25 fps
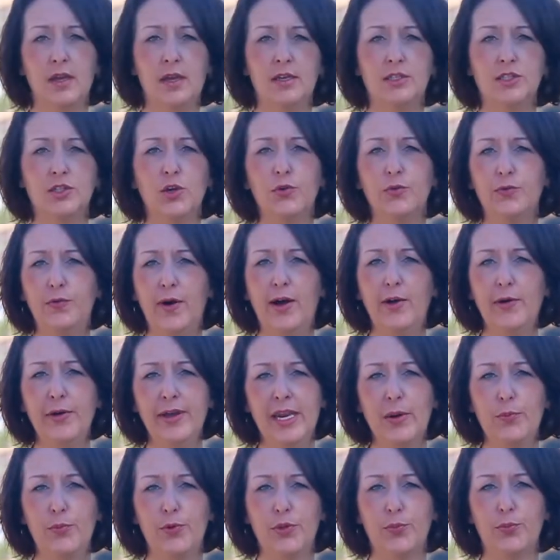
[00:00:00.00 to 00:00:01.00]
So following
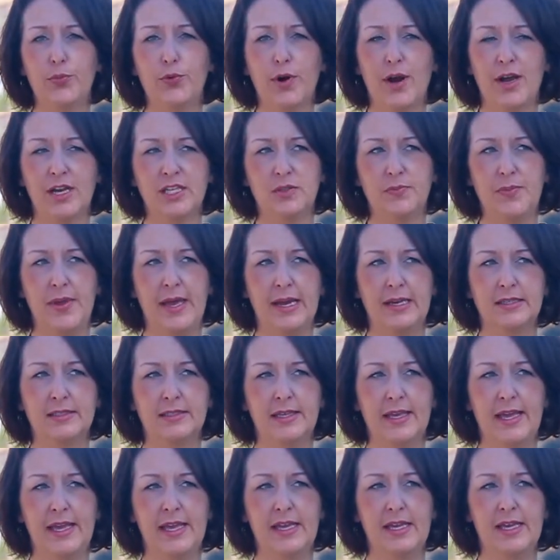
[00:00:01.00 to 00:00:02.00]
up with prospects
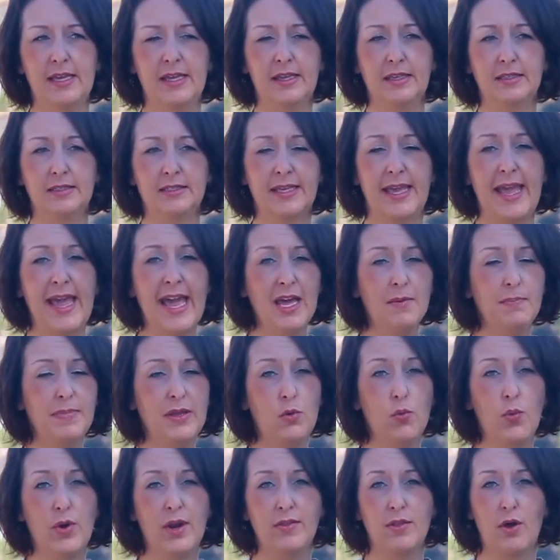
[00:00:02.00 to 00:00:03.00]
can
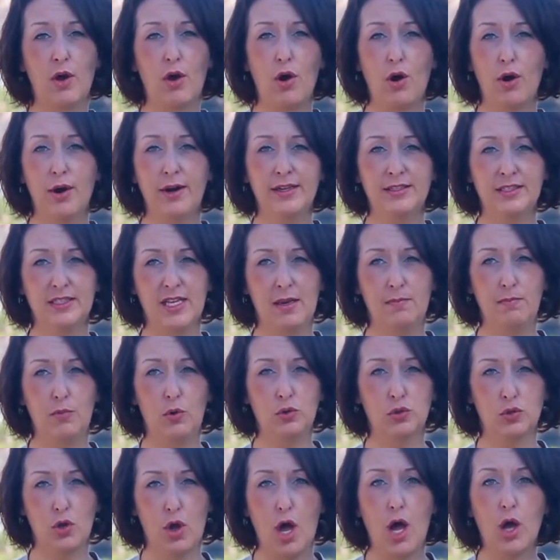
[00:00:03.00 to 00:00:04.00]
be one of the hardest and
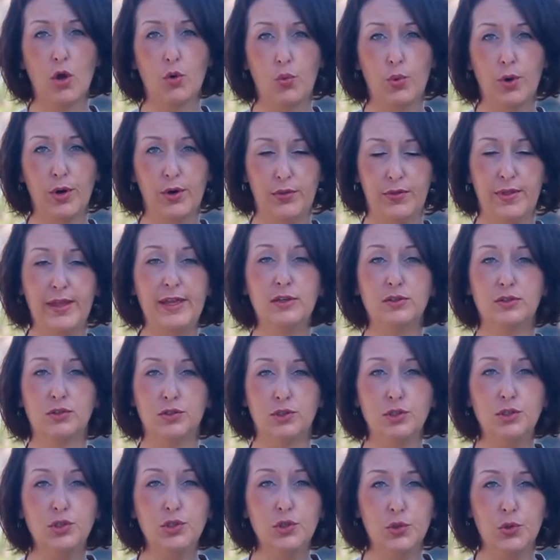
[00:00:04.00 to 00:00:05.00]
most awkward things
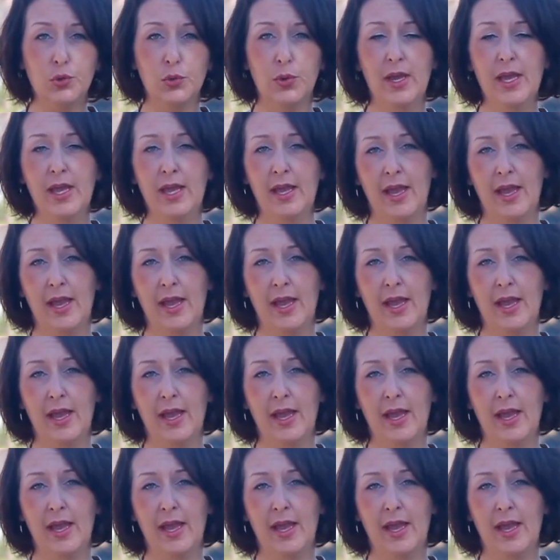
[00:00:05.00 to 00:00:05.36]
to do,